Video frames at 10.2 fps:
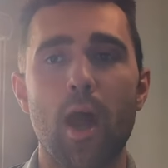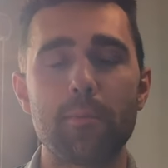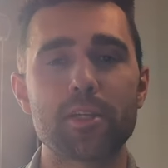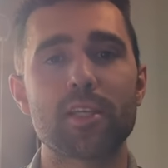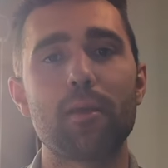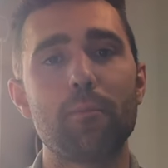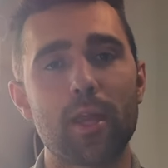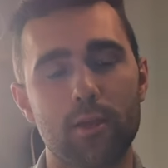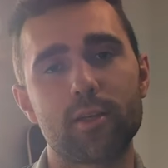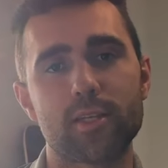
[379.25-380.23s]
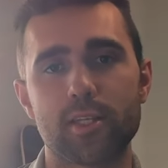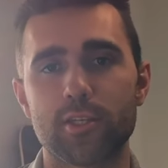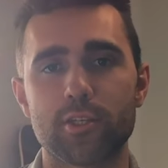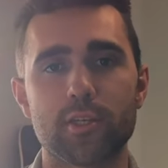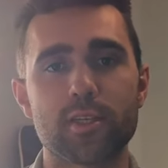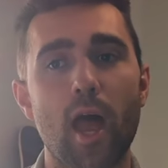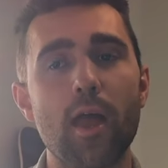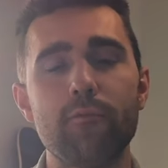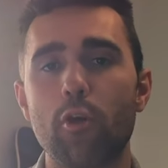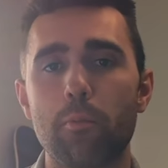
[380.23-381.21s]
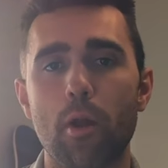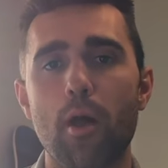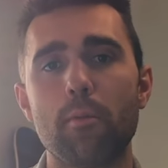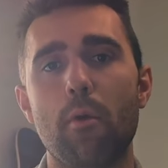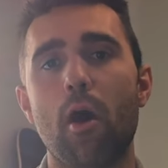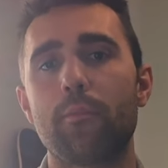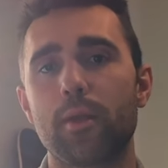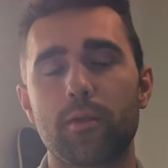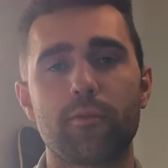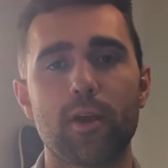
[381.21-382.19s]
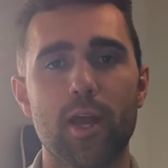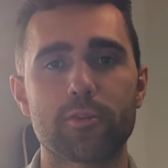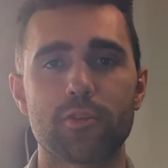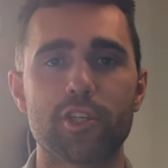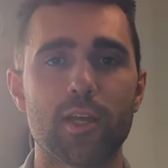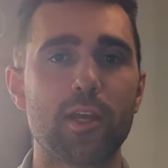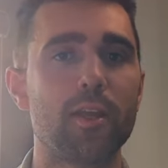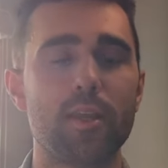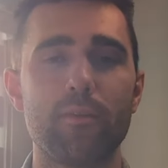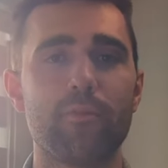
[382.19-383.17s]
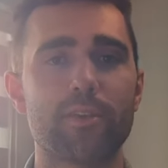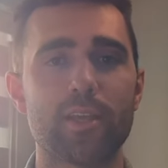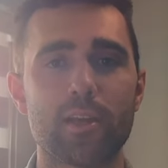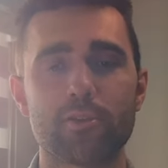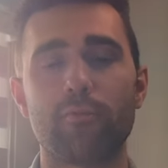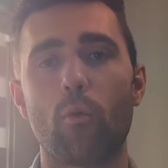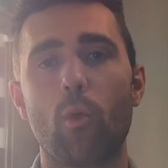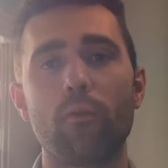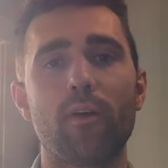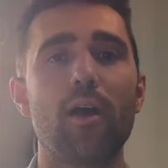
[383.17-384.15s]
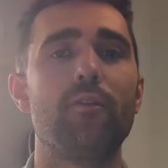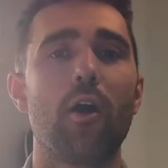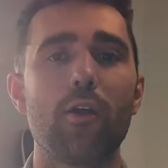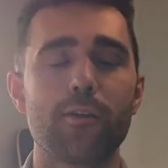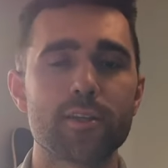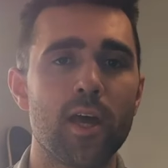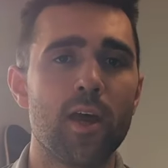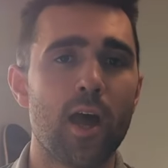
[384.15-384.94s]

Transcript: I'm just saying make good decisions. I have no problem opting for extra chicken, even if it's extra $4 or $5.